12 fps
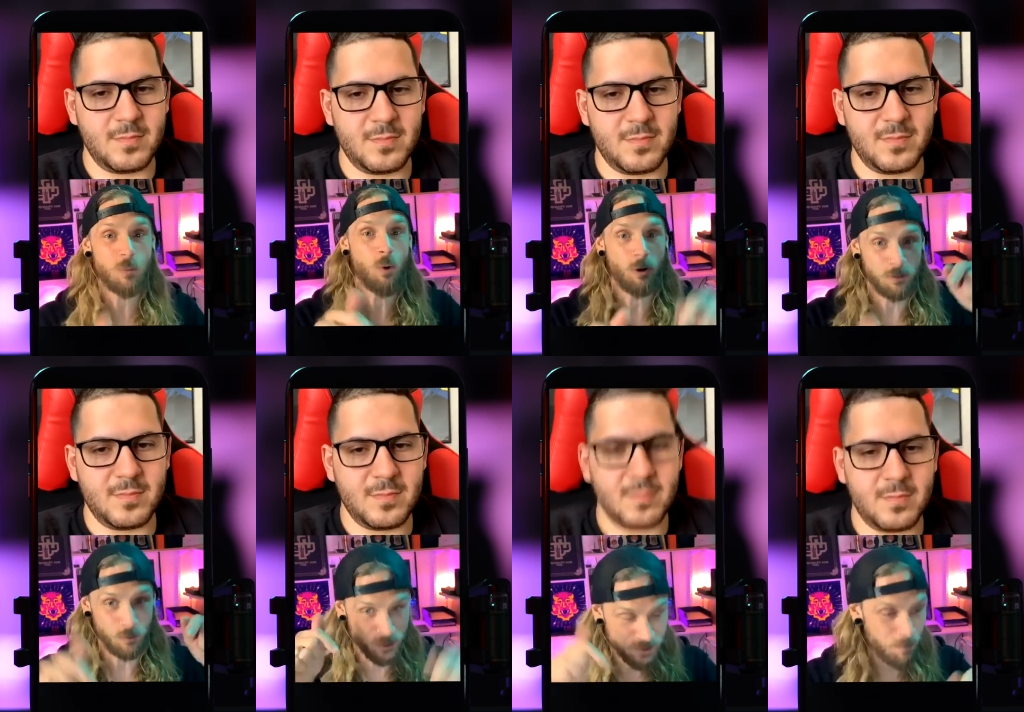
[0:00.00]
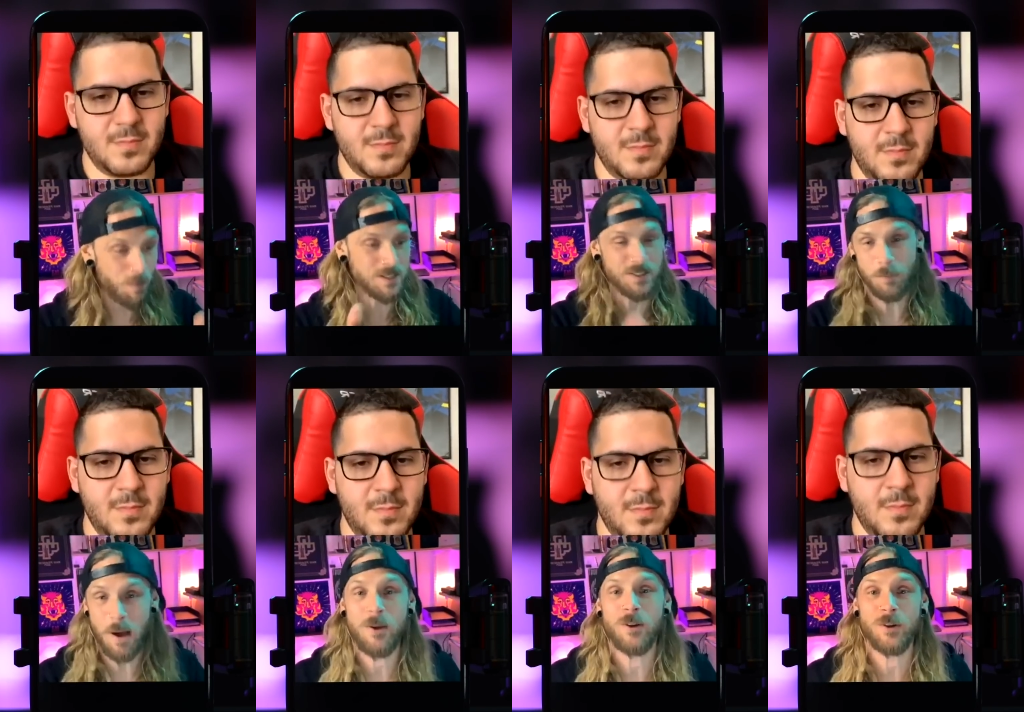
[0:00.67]
Speaker 1: walkthrough, step by
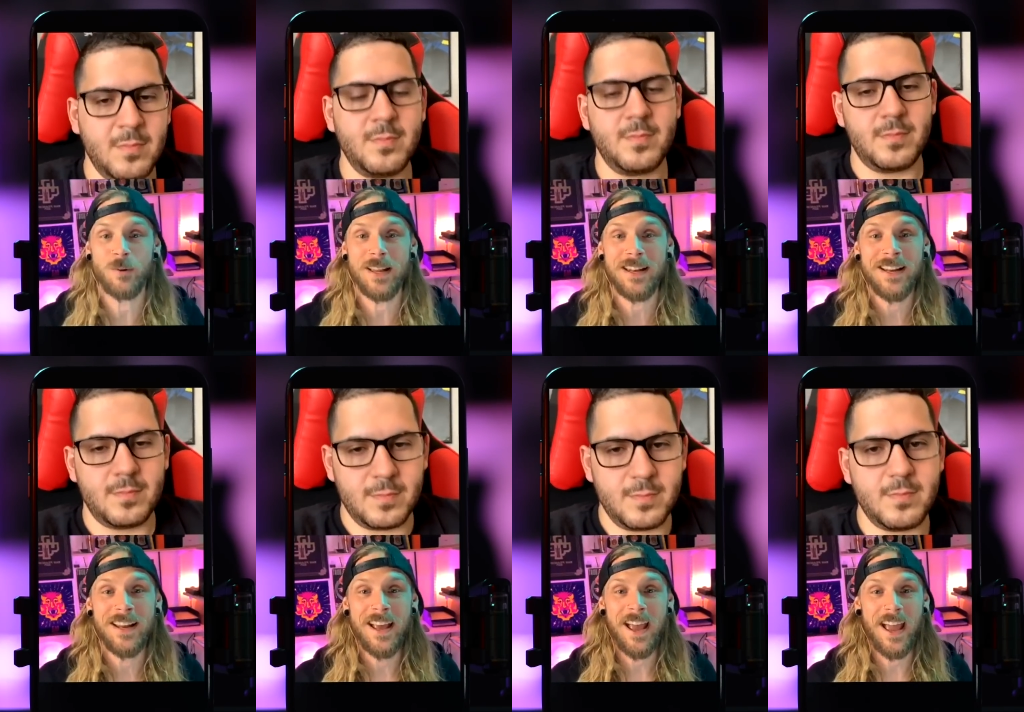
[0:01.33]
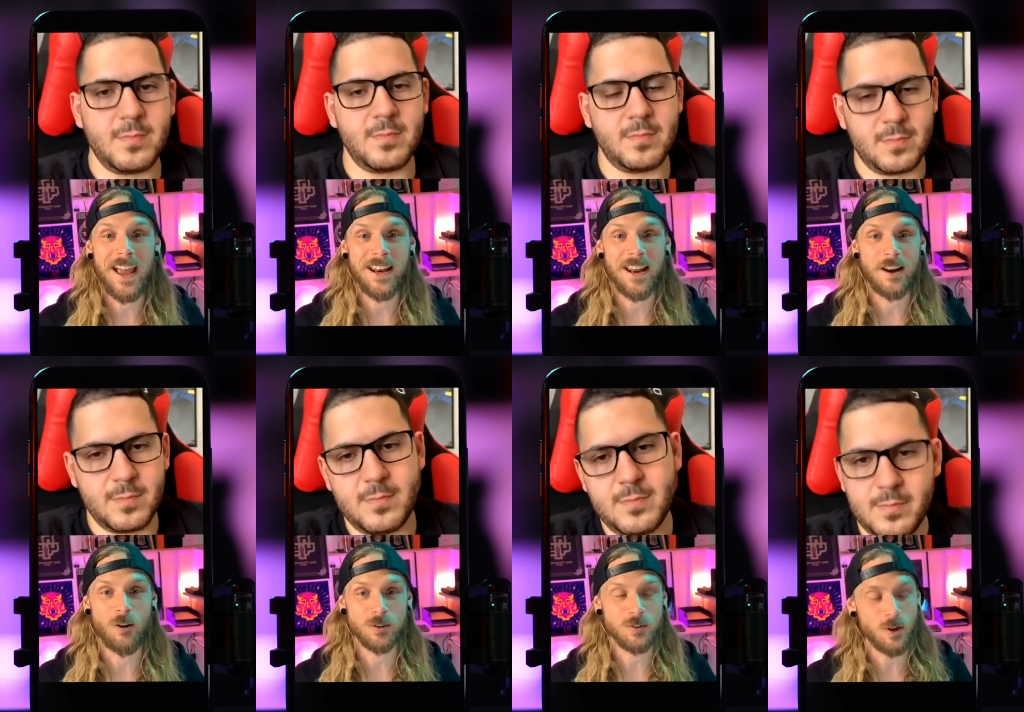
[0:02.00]
step, how you do it, and
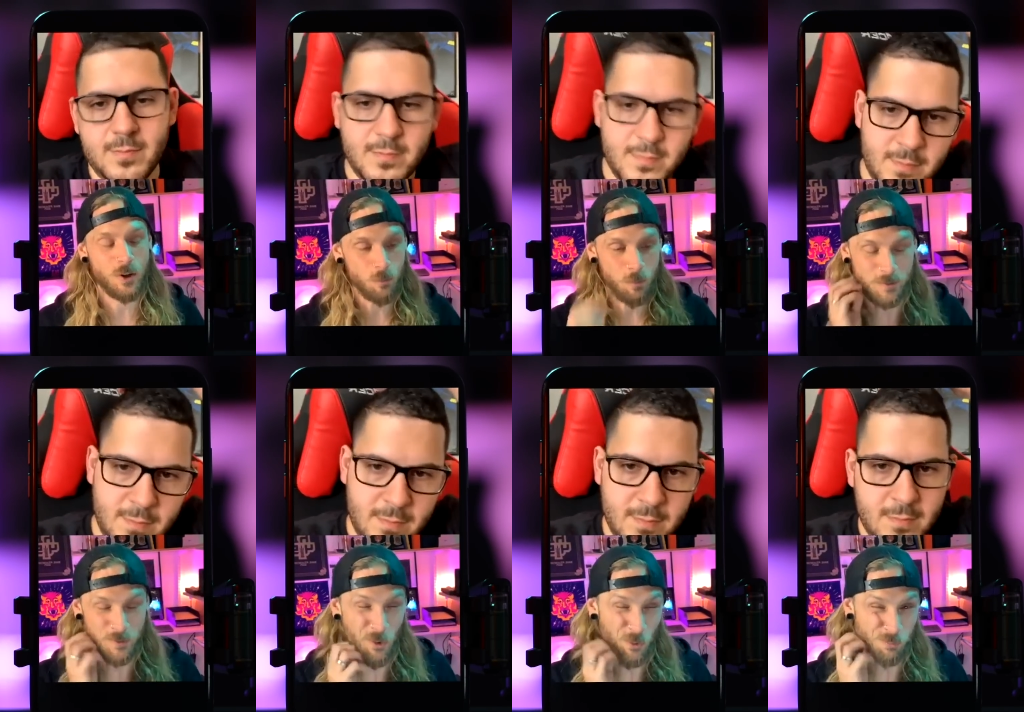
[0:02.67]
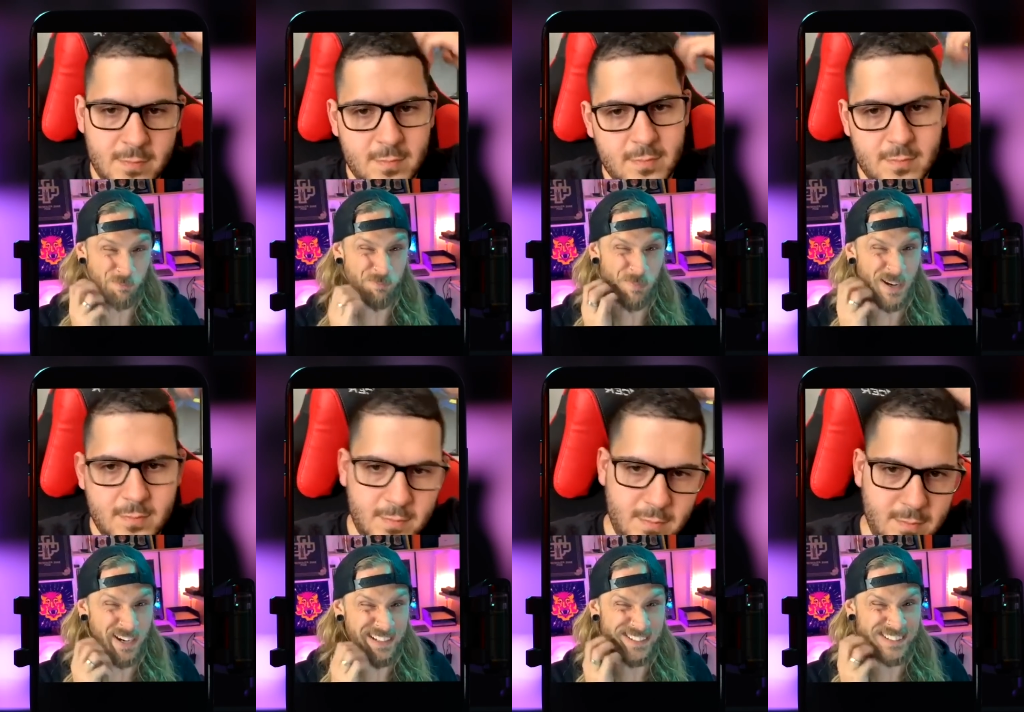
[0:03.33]
and also incorporate the whole
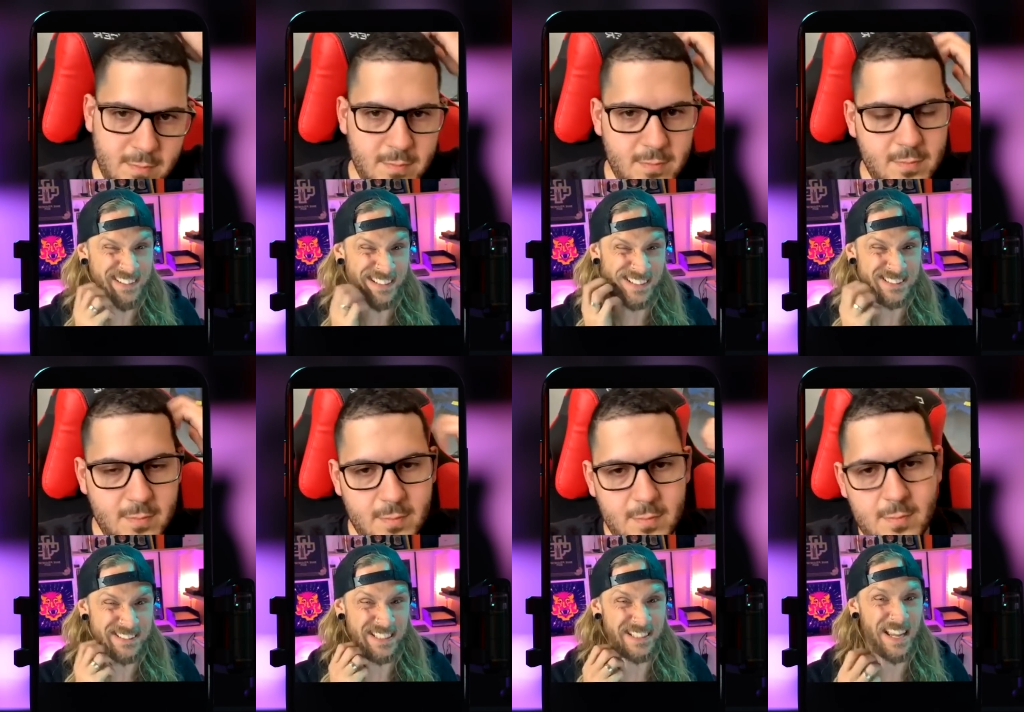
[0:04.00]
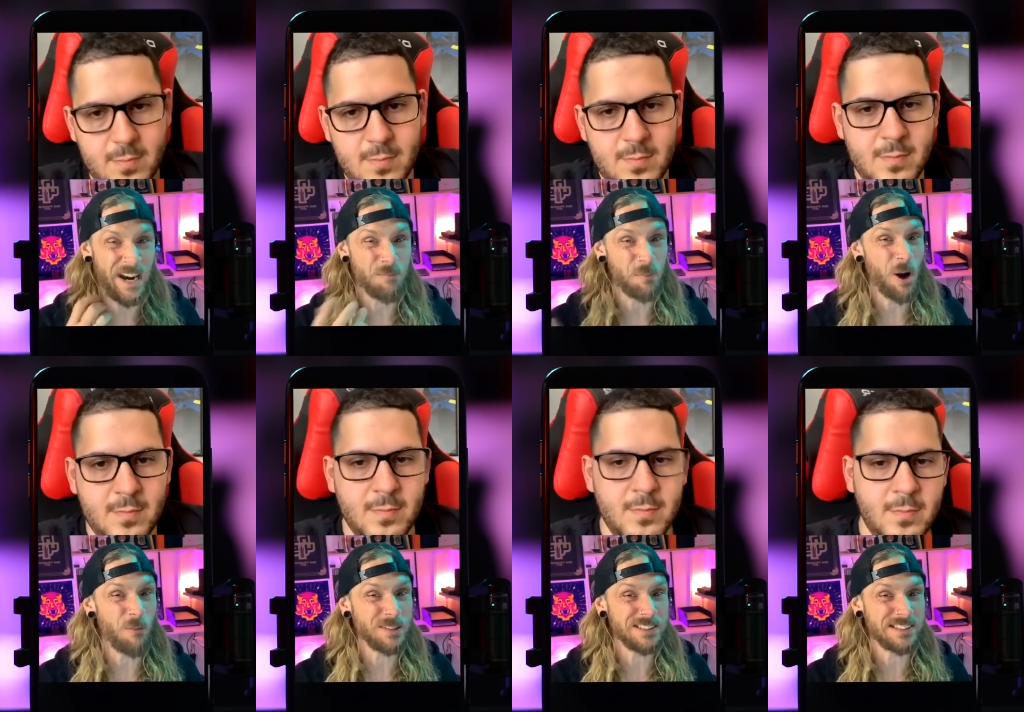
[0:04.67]
bind DNS thing that I
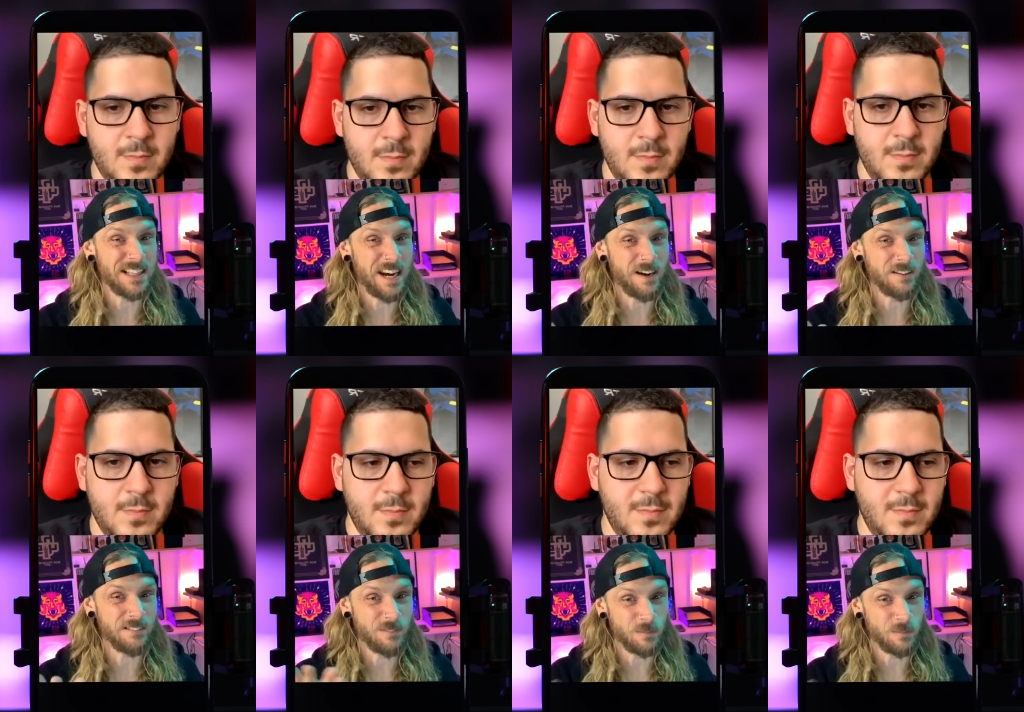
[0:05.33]
promised that I